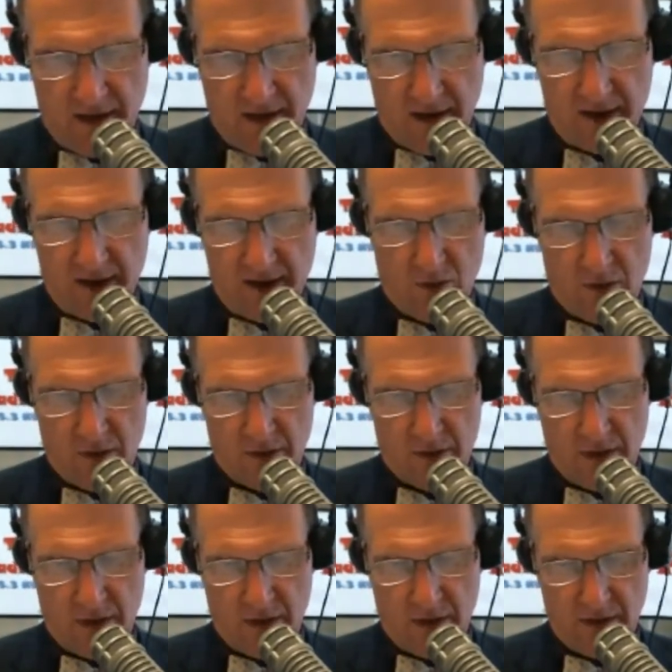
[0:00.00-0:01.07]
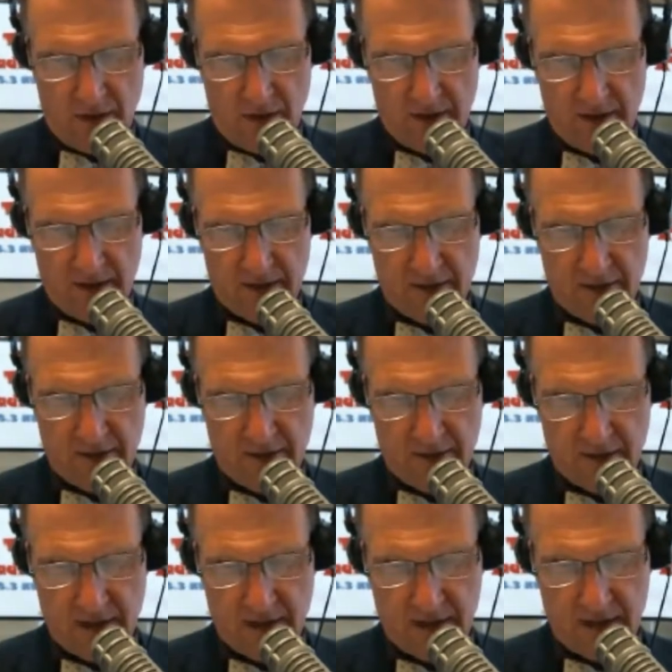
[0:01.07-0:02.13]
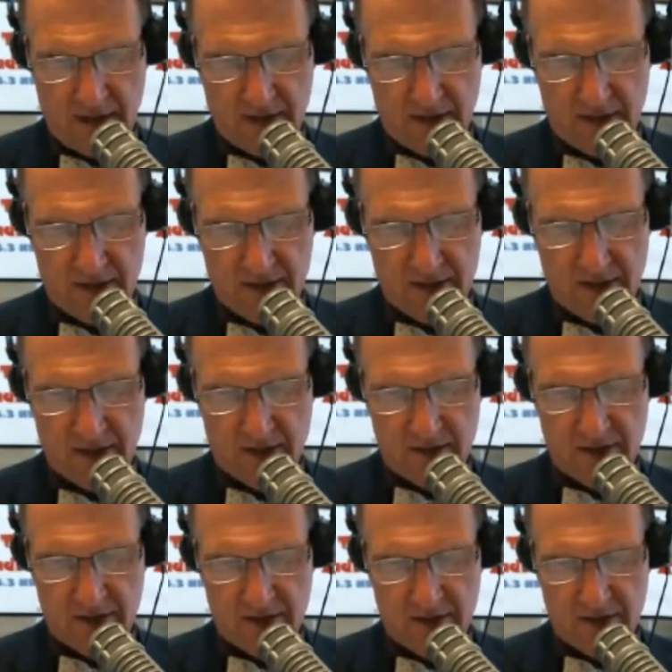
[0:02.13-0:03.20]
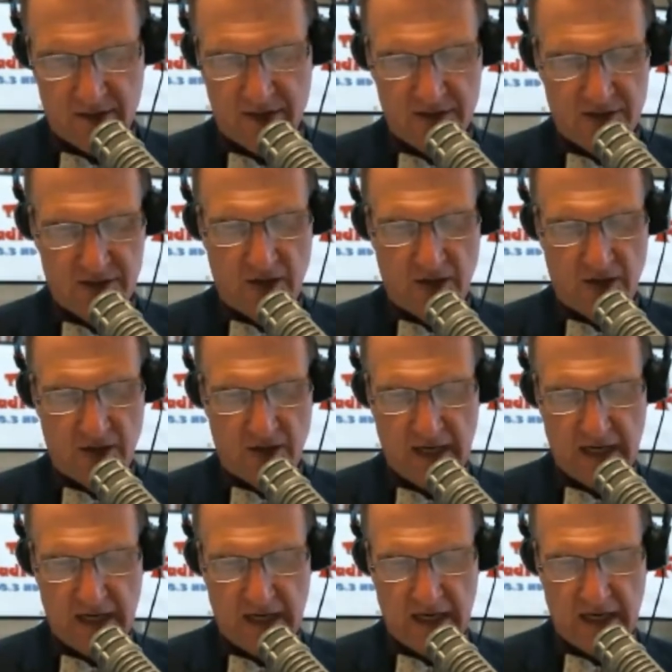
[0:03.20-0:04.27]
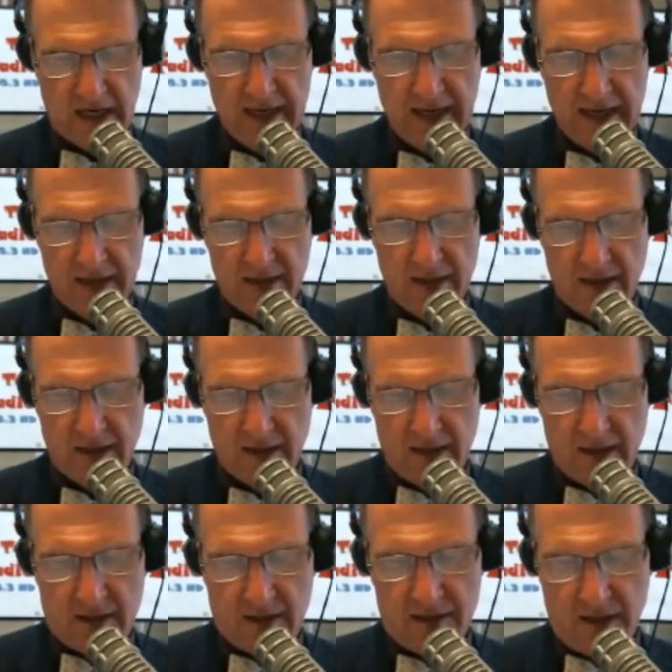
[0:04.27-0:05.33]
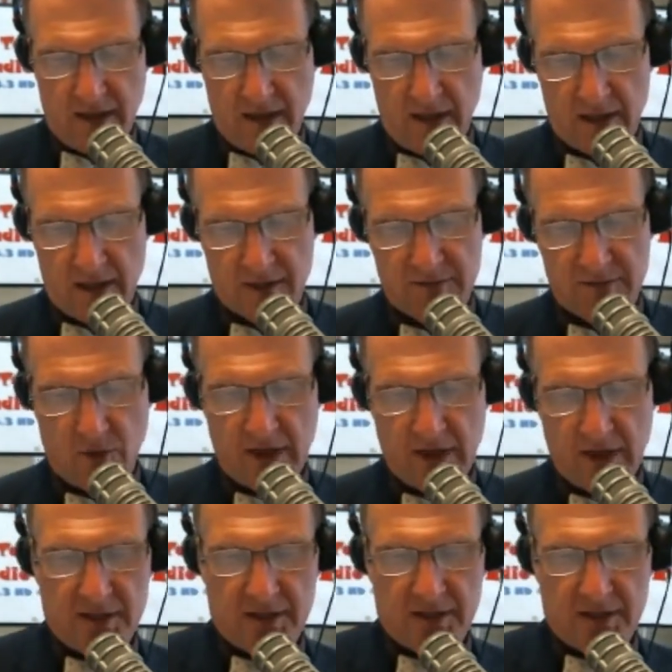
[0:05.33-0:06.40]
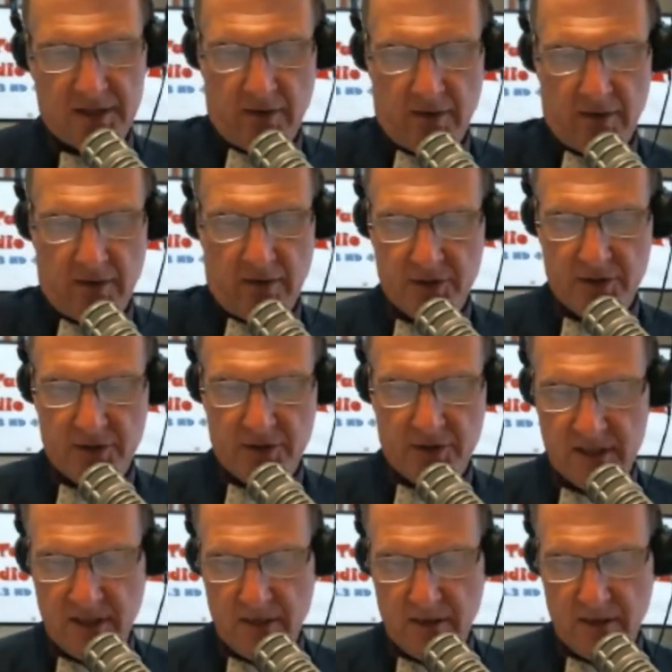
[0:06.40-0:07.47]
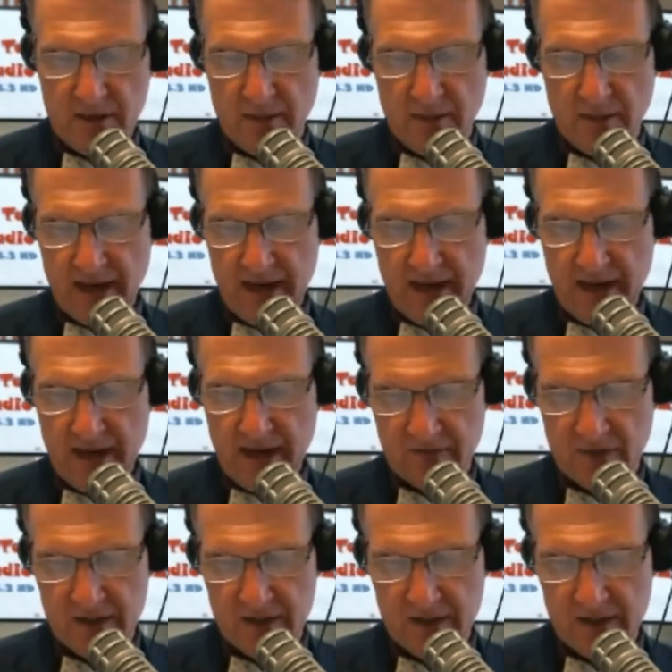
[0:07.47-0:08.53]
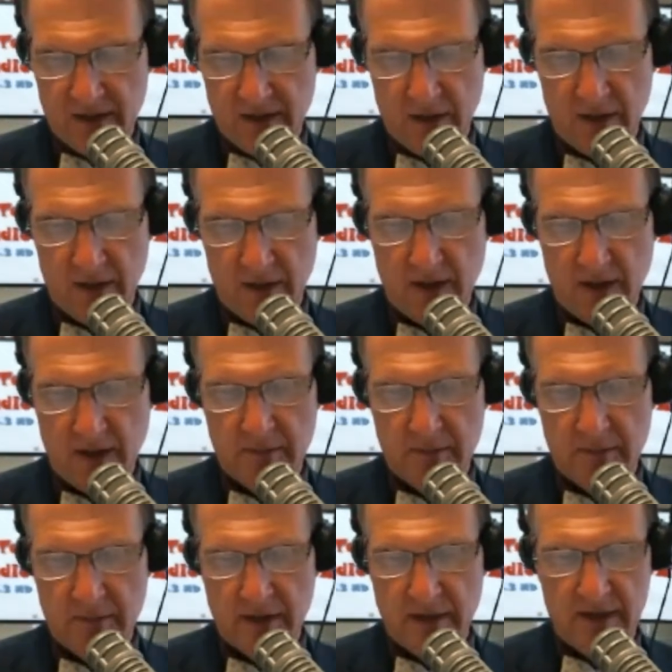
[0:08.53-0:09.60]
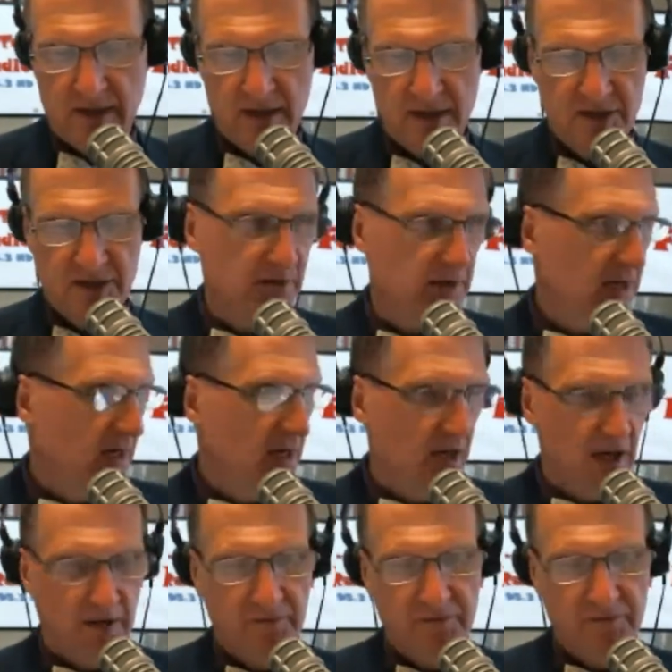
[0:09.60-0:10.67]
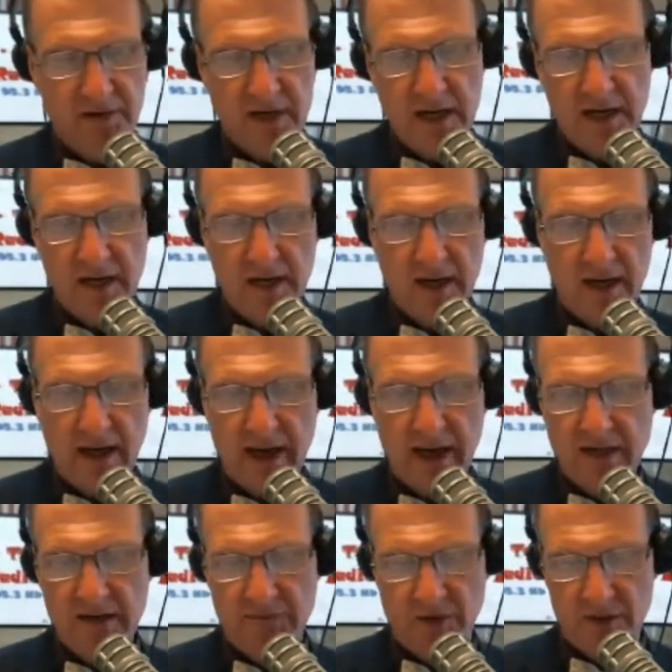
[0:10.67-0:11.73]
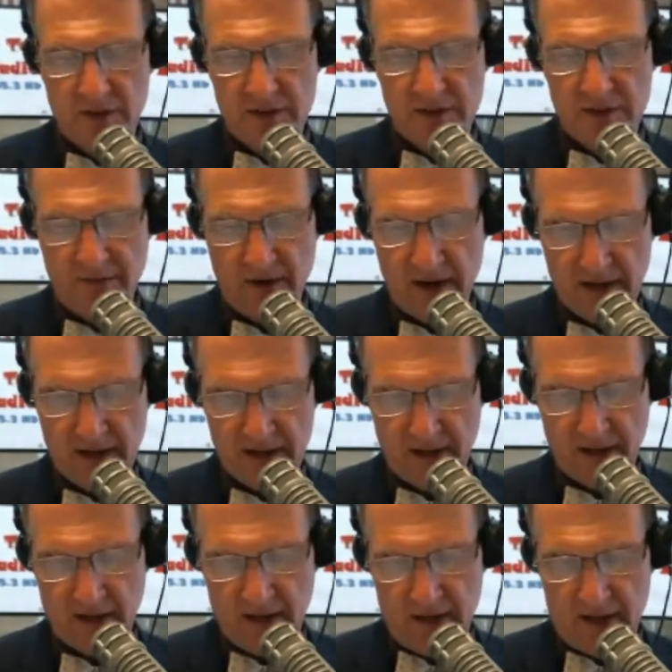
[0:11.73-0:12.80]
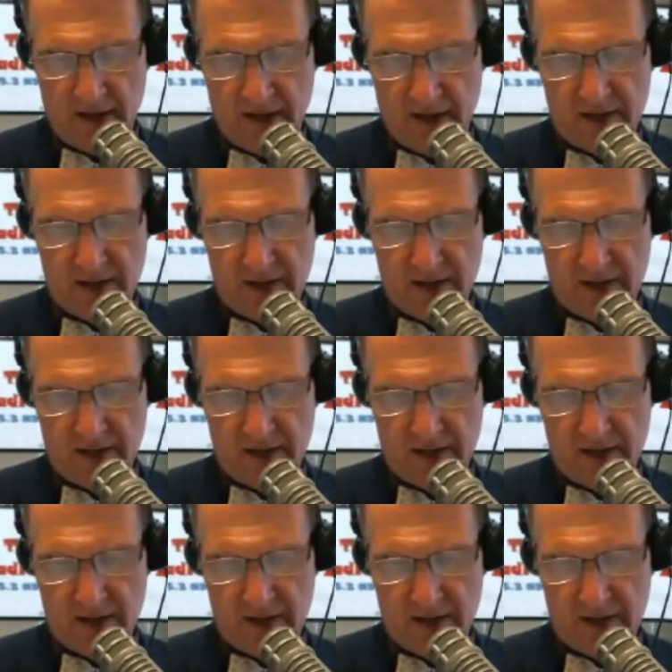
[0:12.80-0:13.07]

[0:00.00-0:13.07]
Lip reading: and I got word of a letter he has sent to Dr. Edmund Lane saying, "This morning I discovered you discontinued my antiverts. I have a well-documented history of needing antiverts. In fact,